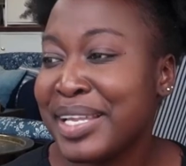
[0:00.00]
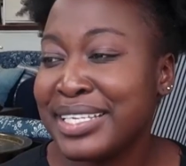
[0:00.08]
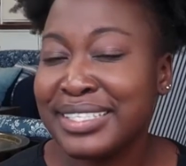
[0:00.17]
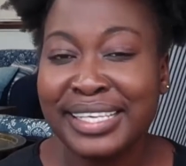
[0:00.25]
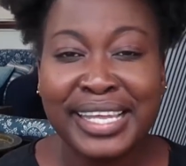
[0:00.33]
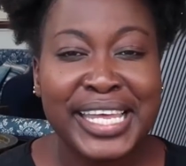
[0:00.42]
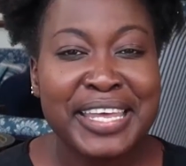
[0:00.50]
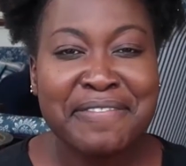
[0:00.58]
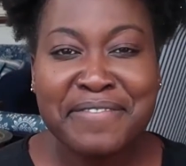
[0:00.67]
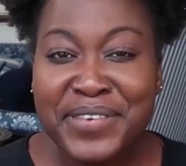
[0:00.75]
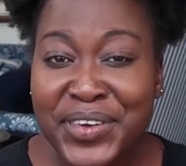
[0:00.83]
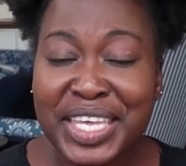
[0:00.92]
place.
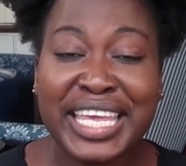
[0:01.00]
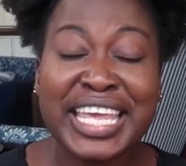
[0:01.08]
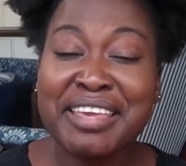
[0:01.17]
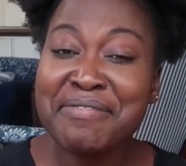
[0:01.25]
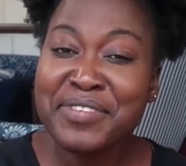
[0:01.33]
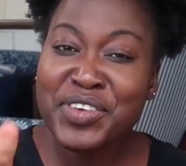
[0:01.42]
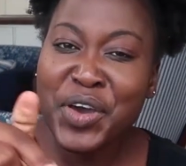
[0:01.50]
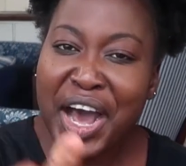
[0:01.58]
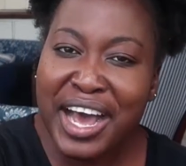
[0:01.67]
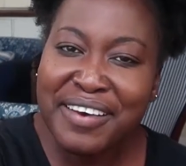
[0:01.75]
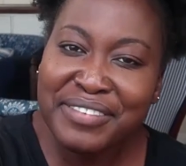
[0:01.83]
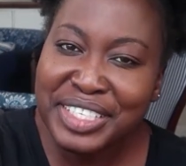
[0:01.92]
If you
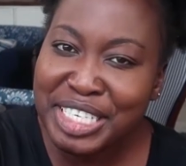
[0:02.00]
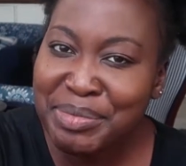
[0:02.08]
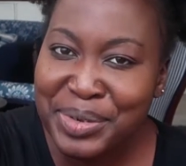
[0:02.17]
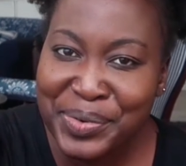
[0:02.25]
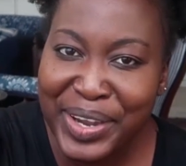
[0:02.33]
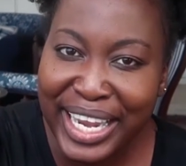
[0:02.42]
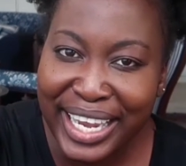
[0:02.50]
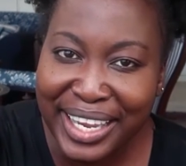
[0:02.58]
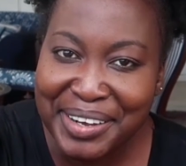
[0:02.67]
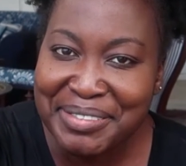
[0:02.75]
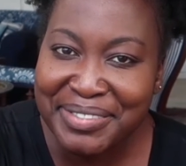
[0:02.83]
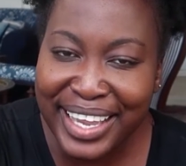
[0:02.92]
have a cheaper way
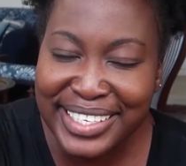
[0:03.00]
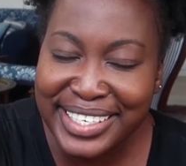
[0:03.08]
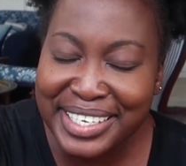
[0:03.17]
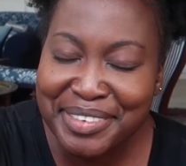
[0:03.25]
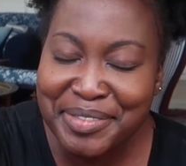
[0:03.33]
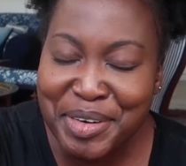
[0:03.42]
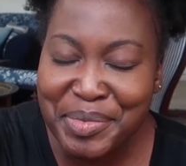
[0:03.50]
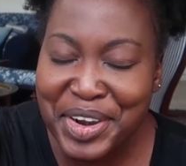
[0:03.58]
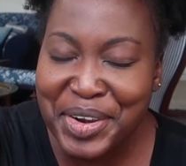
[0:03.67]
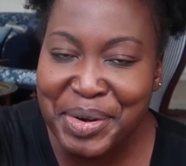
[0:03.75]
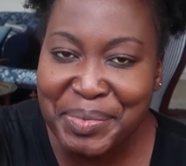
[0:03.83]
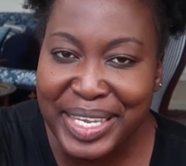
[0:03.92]
of getting from
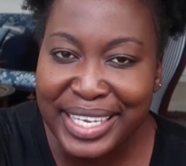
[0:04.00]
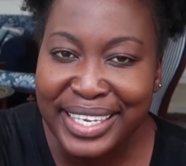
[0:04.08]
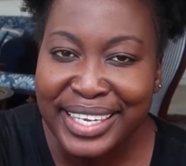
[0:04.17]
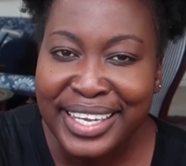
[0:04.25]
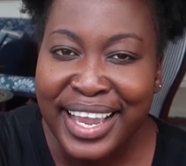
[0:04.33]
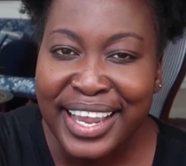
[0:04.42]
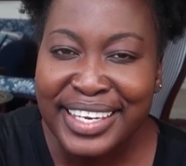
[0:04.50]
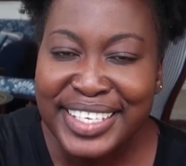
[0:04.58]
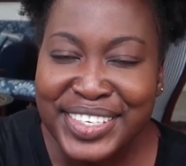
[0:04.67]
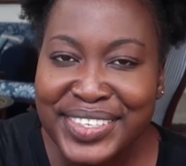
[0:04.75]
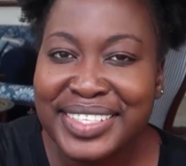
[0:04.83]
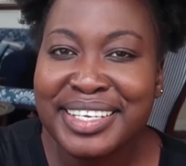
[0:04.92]
Nairobi
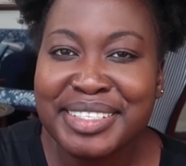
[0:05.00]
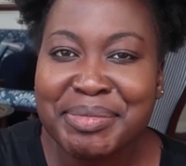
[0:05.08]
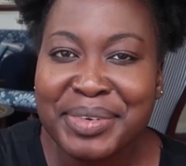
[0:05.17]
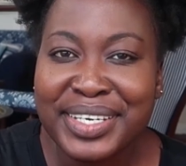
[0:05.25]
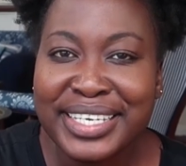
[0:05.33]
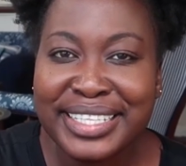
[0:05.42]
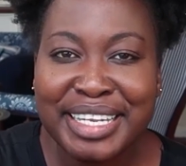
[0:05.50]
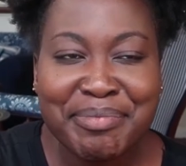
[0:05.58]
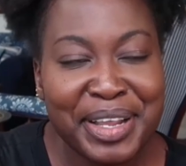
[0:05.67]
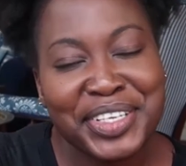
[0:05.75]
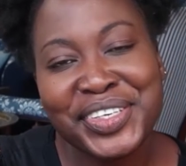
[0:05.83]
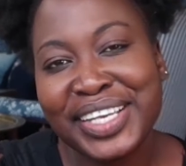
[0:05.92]
to Zanzibar, then
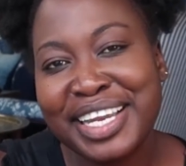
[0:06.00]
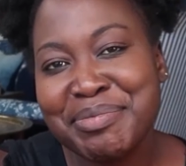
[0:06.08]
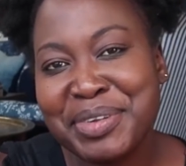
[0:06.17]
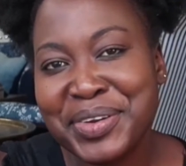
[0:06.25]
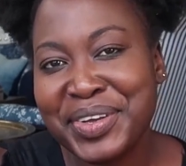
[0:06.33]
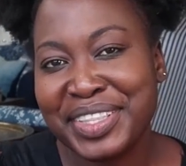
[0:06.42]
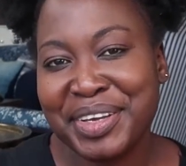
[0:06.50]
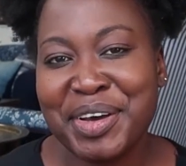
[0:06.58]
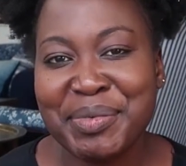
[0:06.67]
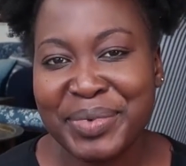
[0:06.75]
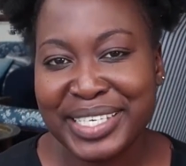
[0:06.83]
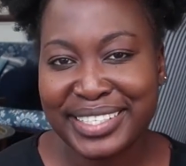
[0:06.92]
make sure you let me know in the
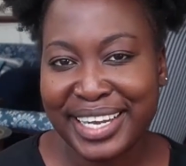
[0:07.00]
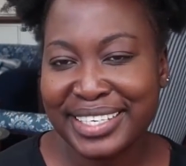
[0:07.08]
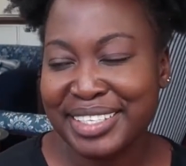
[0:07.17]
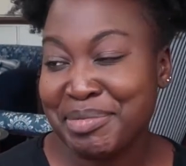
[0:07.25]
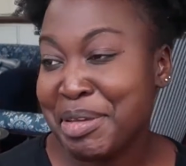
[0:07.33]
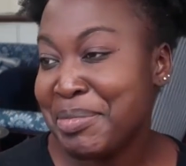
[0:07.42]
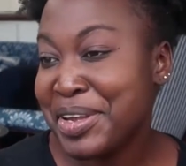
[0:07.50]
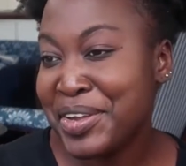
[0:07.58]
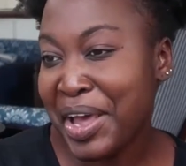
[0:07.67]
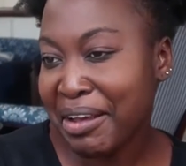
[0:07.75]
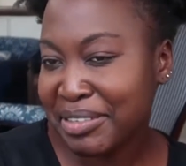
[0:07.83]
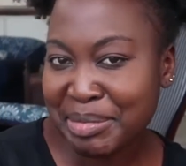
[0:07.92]
comment section. Maybe
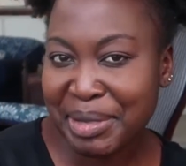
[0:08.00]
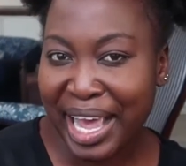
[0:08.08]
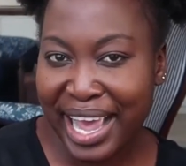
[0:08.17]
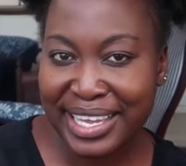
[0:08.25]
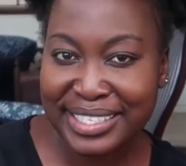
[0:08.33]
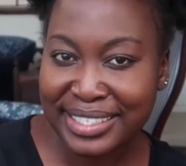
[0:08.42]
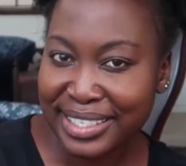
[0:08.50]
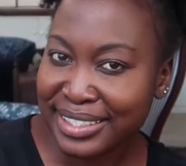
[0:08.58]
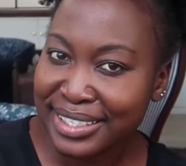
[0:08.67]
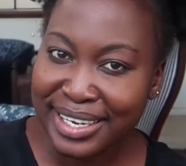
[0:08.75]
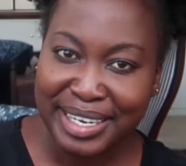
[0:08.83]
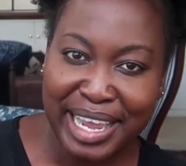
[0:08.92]
you have some hacks
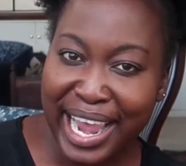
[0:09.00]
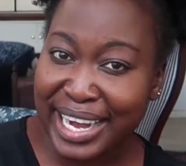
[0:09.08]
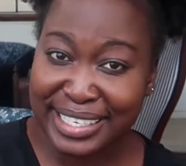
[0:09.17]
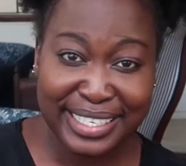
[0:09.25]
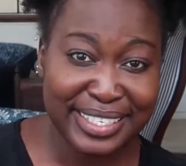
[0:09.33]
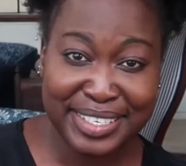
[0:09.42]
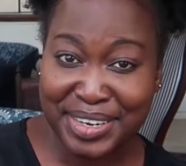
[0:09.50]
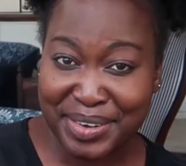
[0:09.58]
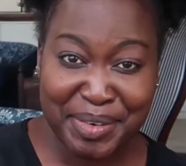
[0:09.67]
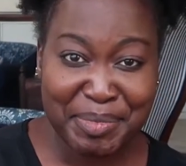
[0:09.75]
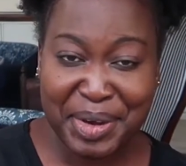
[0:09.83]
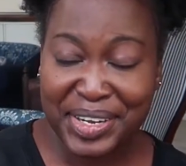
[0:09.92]
that I didn't
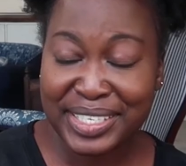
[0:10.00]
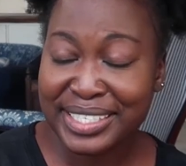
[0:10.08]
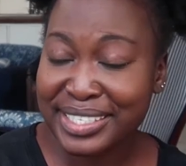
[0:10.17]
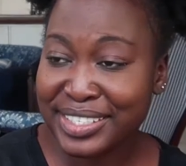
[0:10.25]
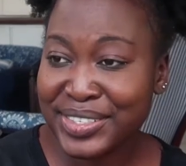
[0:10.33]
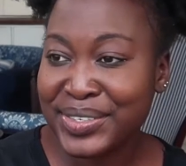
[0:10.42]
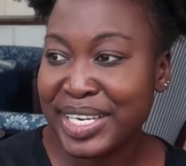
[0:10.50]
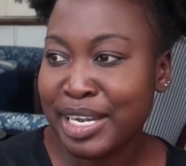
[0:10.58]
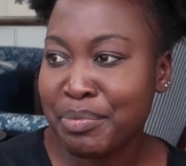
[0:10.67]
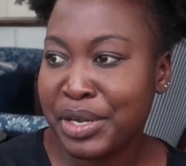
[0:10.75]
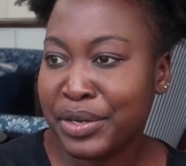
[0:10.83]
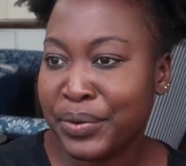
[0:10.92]
know about. Do
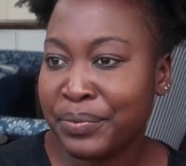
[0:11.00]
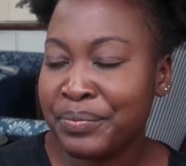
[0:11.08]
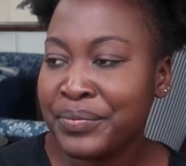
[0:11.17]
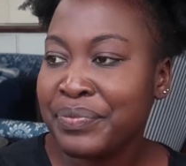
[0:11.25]
let me know.